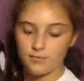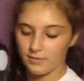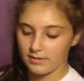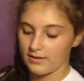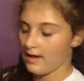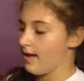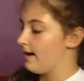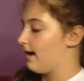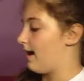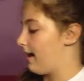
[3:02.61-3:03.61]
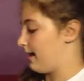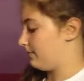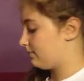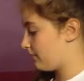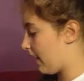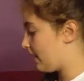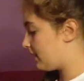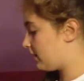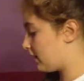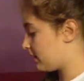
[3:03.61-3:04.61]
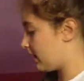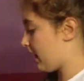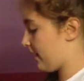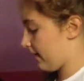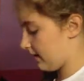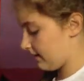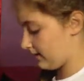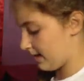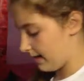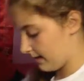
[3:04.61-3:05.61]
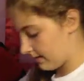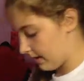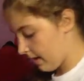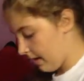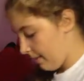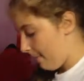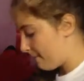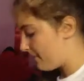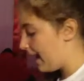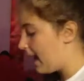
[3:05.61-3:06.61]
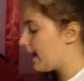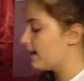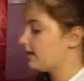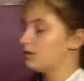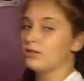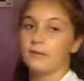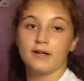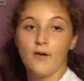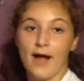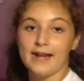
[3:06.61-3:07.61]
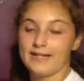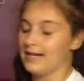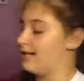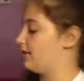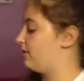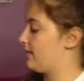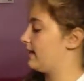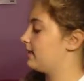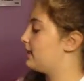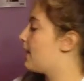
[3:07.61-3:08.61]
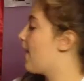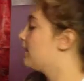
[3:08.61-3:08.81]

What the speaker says: Oops. And this is just a carry-on size bag, so we're gonna go ahead and get into it.